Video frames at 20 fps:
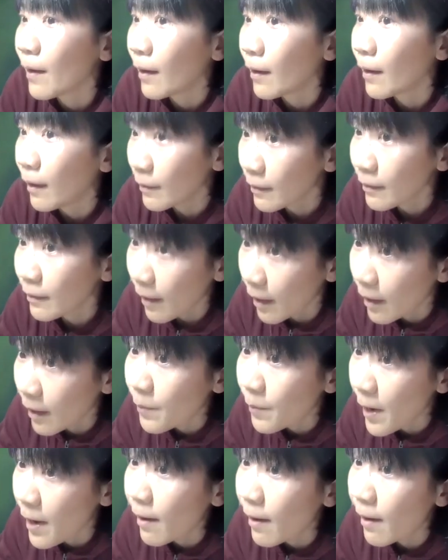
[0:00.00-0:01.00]
Another
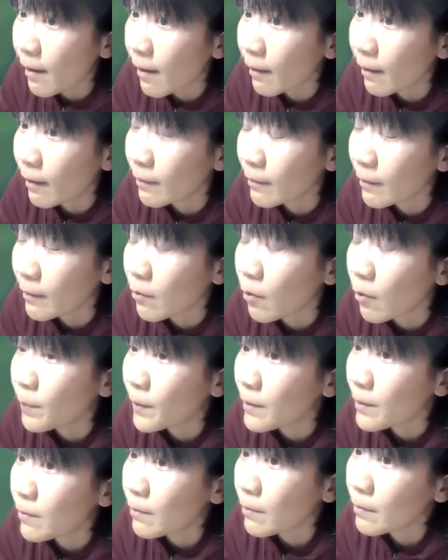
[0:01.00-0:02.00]
AMA and the
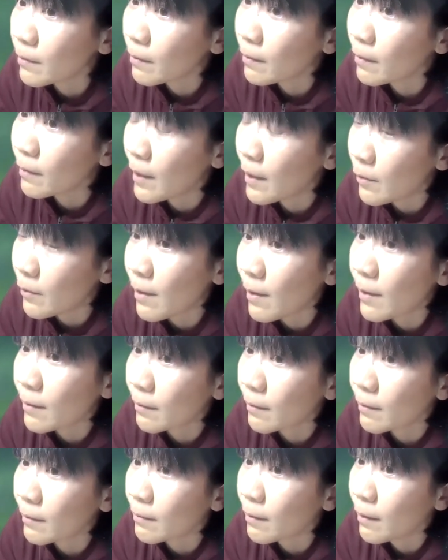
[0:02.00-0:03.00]
competition
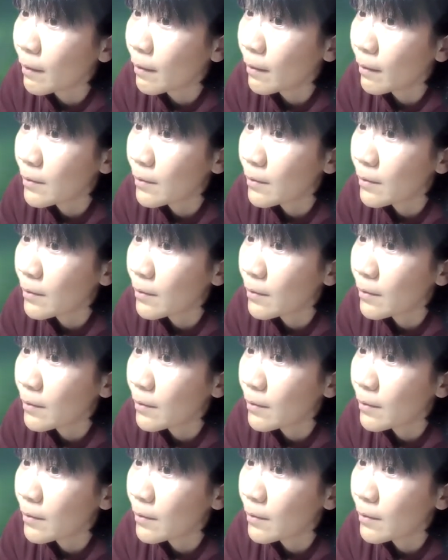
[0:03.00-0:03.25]
regulator,